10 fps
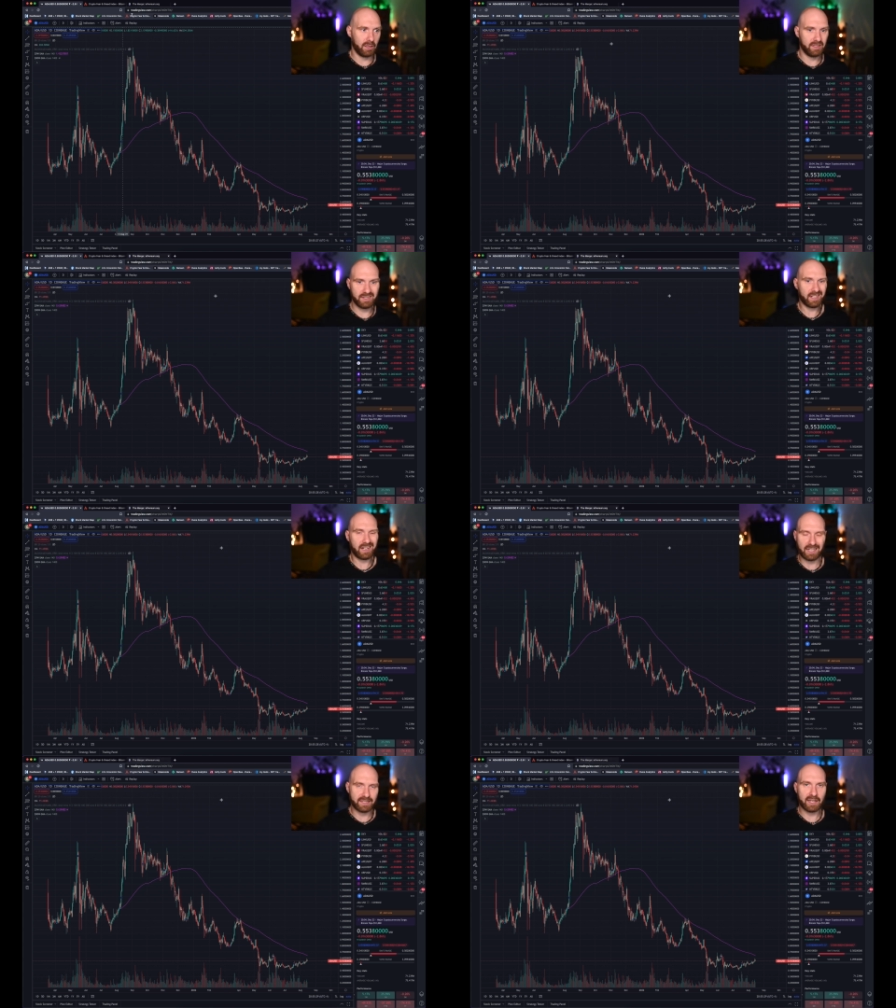this is a
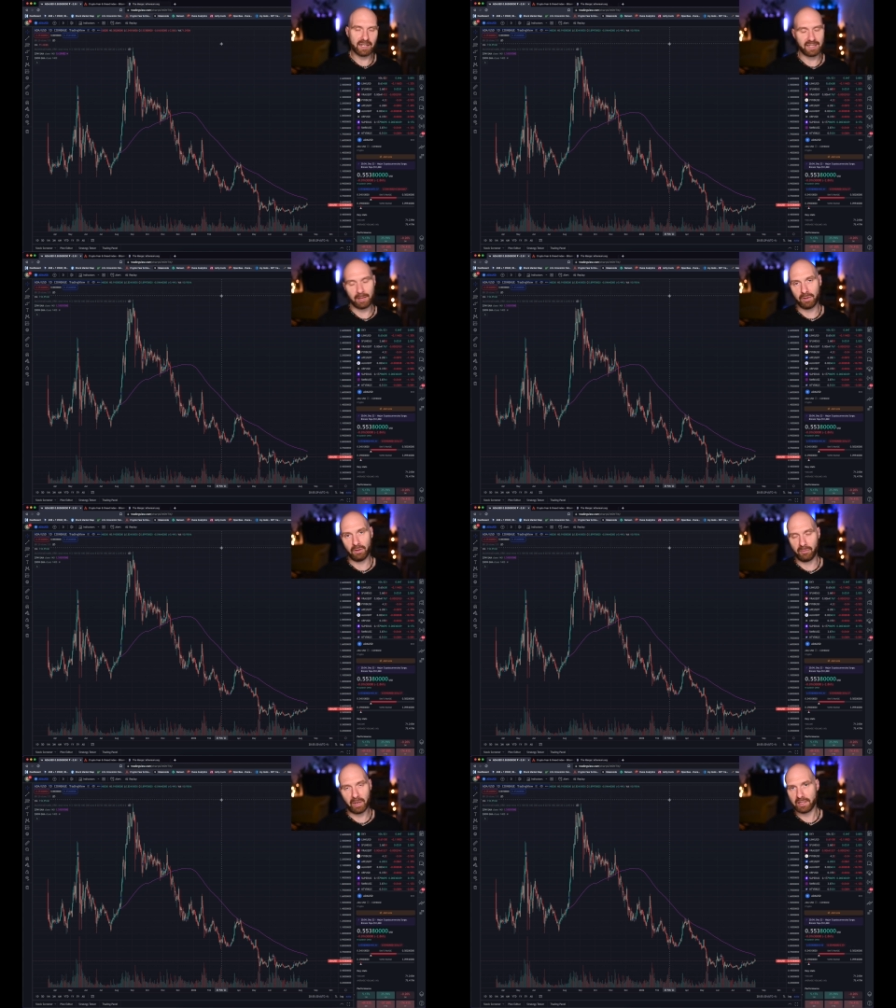classic example
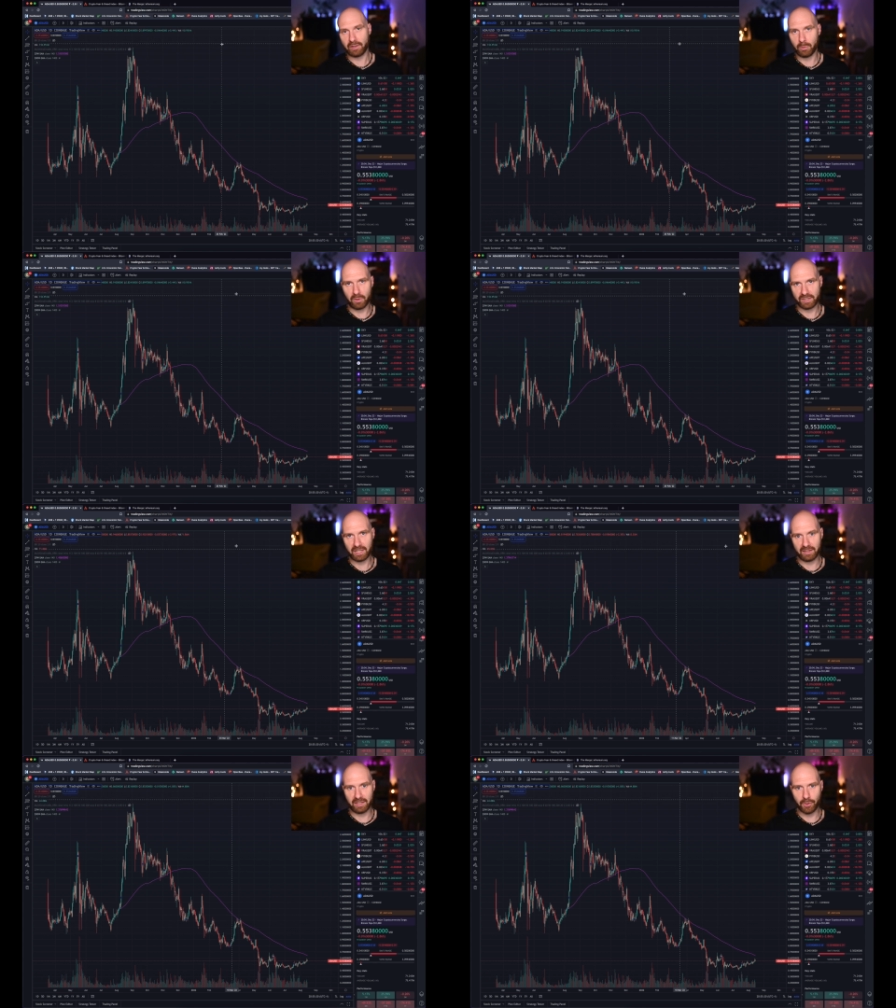of buy the rumor,
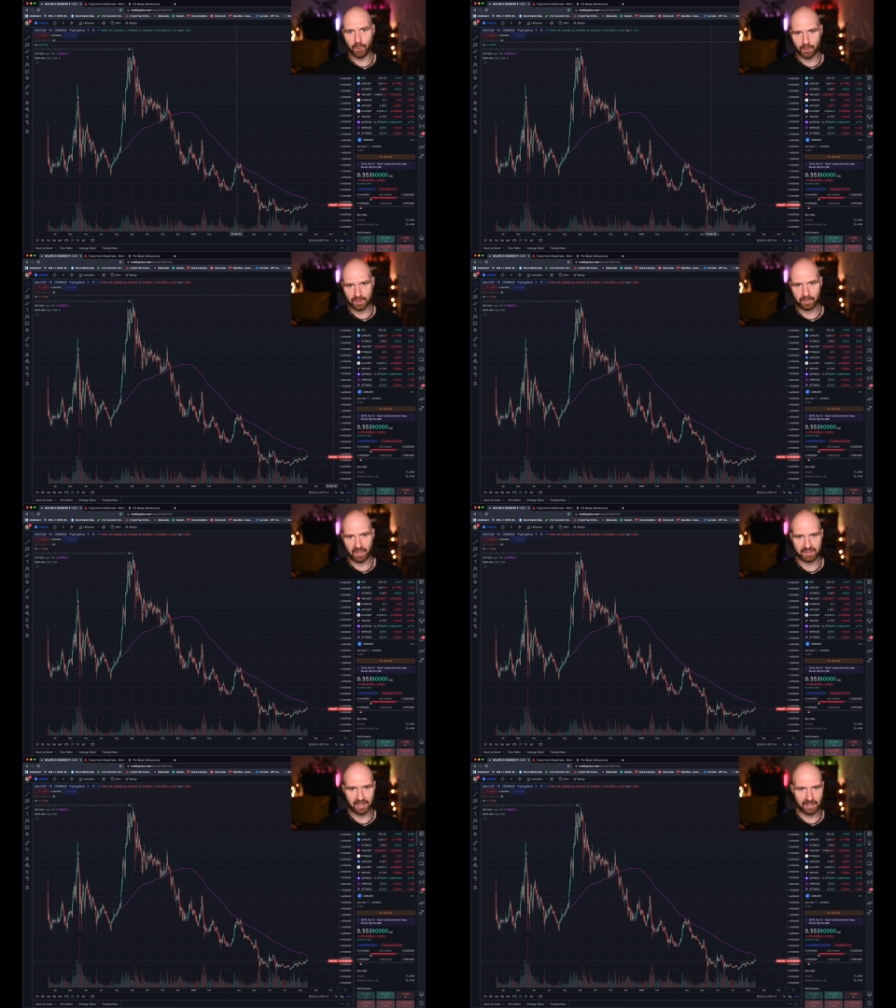sell the news
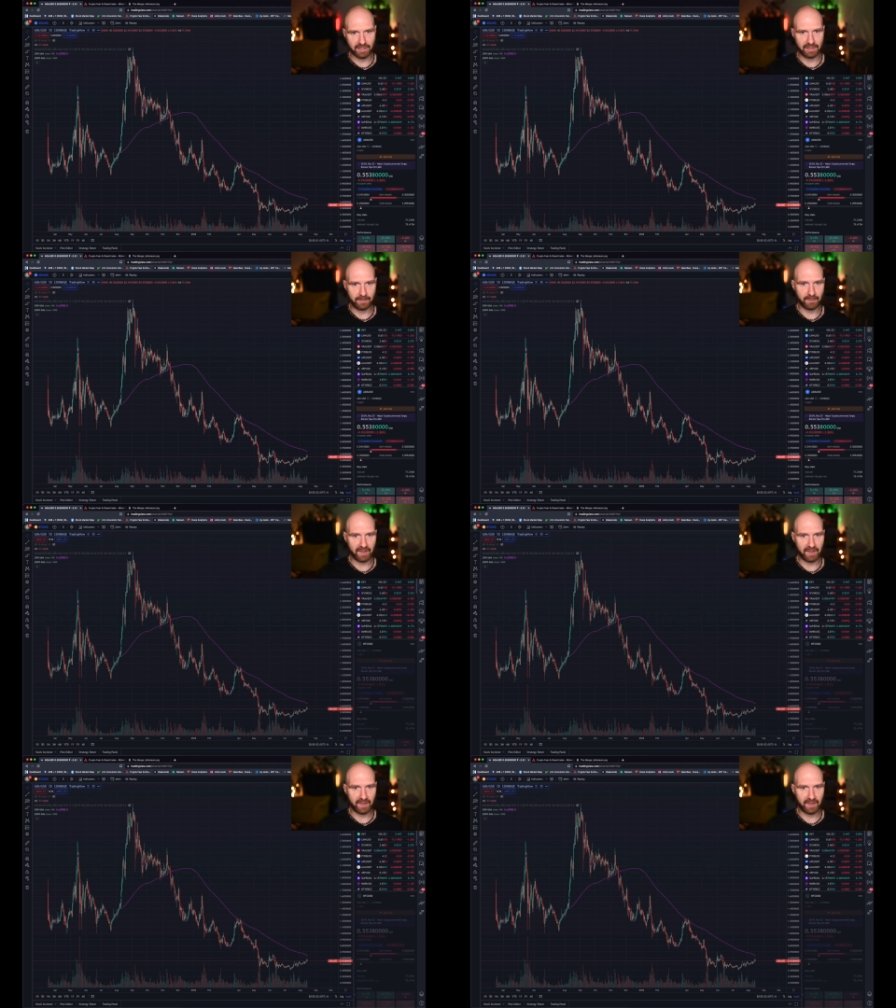price action.